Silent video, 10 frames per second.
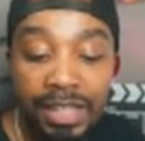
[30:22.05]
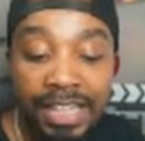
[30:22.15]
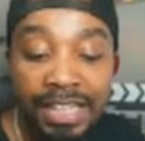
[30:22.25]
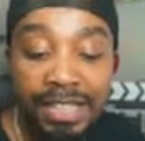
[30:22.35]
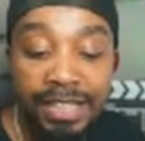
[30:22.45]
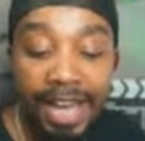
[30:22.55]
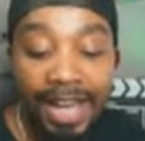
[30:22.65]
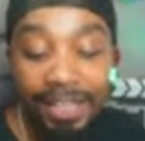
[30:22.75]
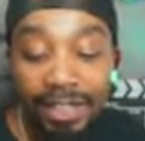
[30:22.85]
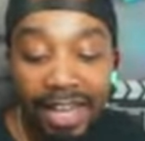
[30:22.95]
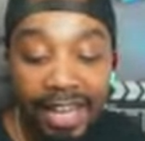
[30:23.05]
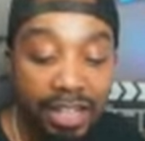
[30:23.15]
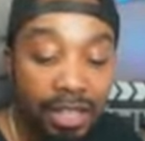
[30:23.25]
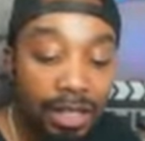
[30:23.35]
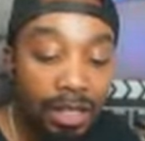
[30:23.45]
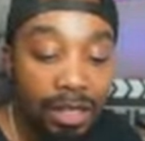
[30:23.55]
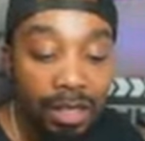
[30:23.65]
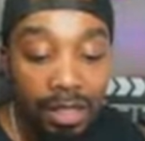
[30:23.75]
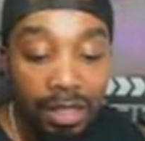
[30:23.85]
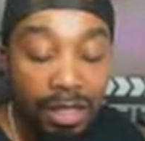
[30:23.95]
is kind of like,
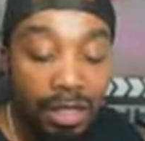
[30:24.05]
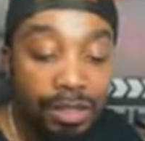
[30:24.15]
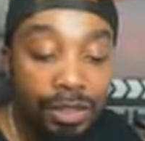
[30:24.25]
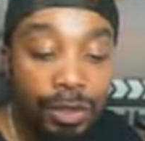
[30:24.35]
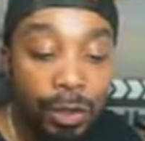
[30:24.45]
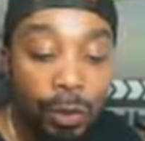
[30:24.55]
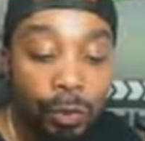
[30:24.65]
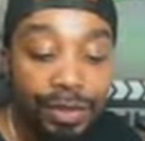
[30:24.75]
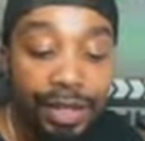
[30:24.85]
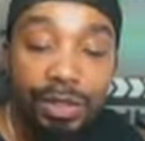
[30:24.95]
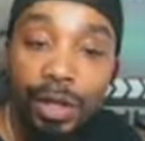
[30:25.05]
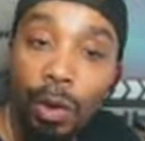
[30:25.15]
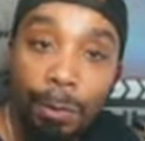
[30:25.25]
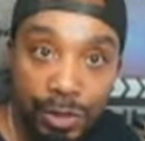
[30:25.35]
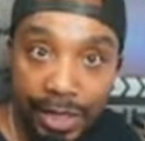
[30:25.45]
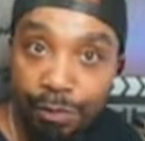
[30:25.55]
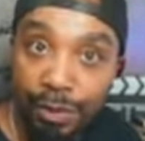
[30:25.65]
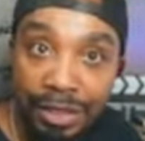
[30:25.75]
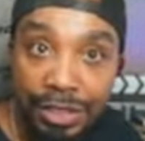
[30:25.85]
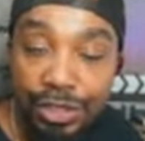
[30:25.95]
you know, they're almost like
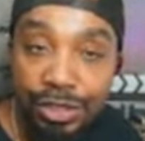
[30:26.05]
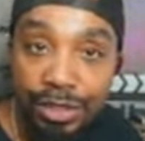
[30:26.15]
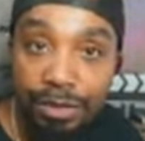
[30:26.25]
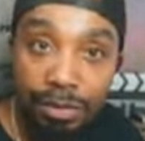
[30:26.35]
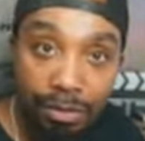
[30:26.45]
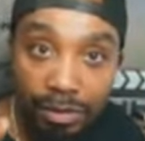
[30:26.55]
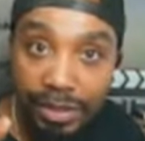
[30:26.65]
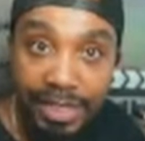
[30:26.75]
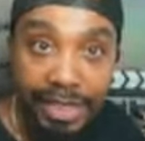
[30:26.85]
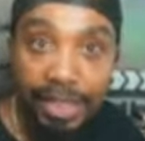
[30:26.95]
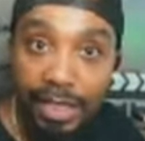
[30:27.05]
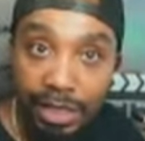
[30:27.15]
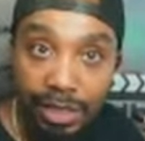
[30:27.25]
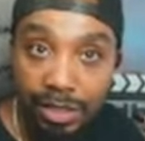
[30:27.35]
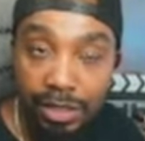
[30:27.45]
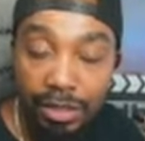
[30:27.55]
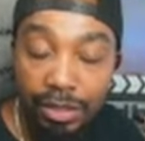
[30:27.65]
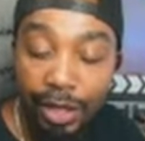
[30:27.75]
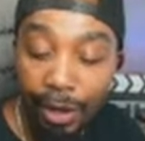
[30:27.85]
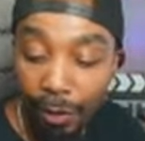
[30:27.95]
religious deities.
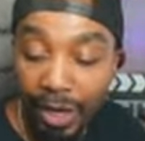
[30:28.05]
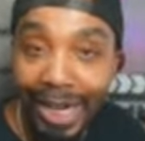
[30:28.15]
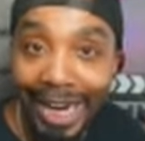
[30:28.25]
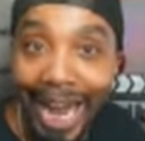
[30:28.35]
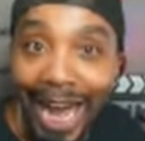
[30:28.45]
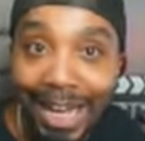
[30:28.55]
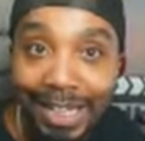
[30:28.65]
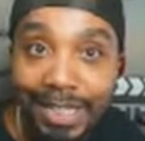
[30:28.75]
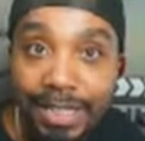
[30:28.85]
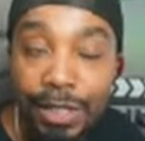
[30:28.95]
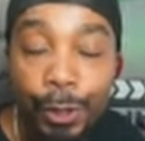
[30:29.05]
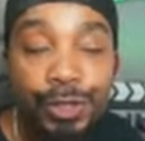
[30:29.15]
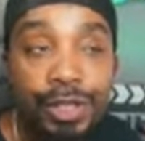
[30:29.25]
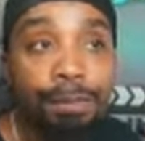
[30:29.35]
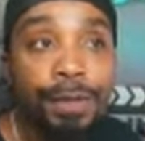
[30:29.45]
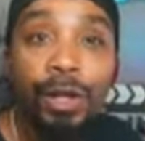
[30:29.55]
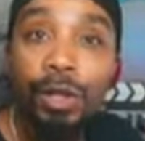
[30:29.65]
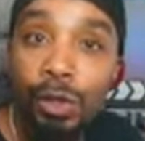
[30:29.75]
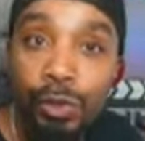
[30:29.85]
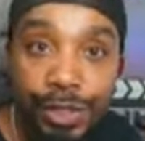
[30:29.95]
They're gods. There's something
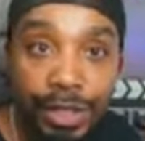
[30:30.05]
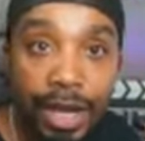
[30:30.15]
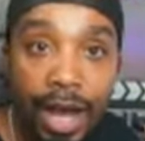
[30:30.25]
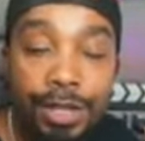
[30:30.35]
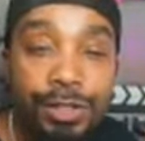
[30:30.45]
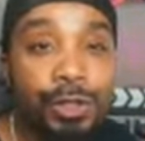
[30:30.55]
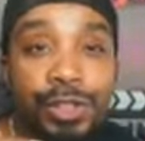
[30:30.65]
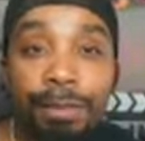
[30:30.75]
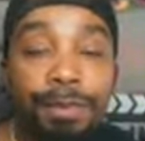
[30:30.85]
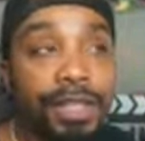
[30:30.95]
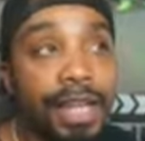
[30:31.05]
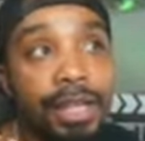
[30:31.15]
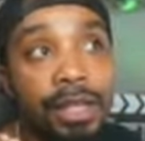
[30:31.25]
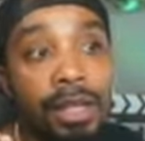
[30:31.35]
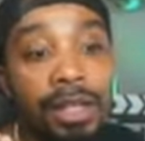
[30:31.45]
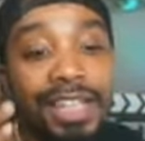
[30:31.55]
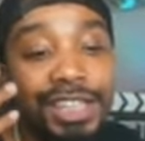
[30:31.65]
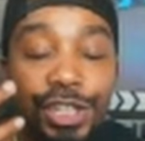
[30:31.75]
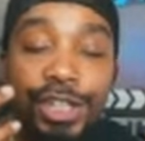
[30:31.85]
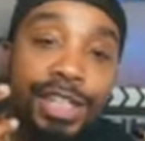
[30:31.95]
close to gods. There's something that they
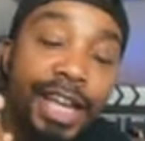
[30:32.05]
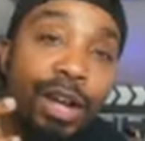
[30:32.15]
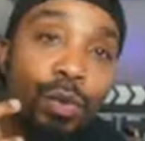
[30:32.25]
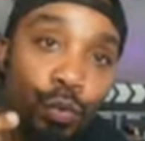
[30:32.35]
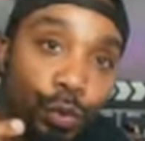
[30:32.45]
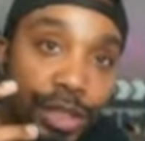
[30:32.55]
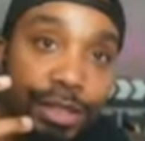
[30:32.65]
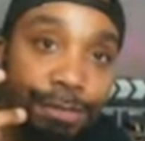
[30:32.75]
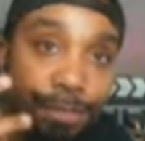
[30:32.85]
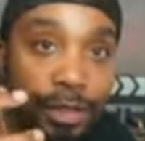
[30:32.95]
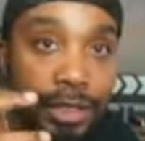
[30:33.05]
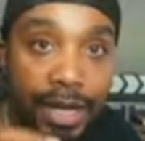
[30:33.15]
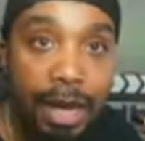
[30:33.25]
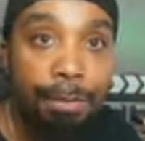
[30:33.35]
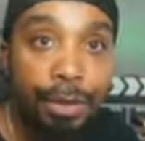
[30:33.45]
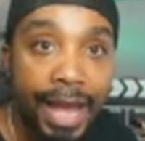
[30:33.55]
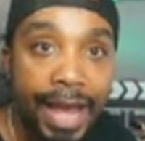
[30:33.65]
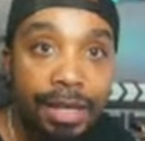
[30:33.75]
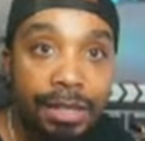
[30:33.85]
just can't really fully comprehend.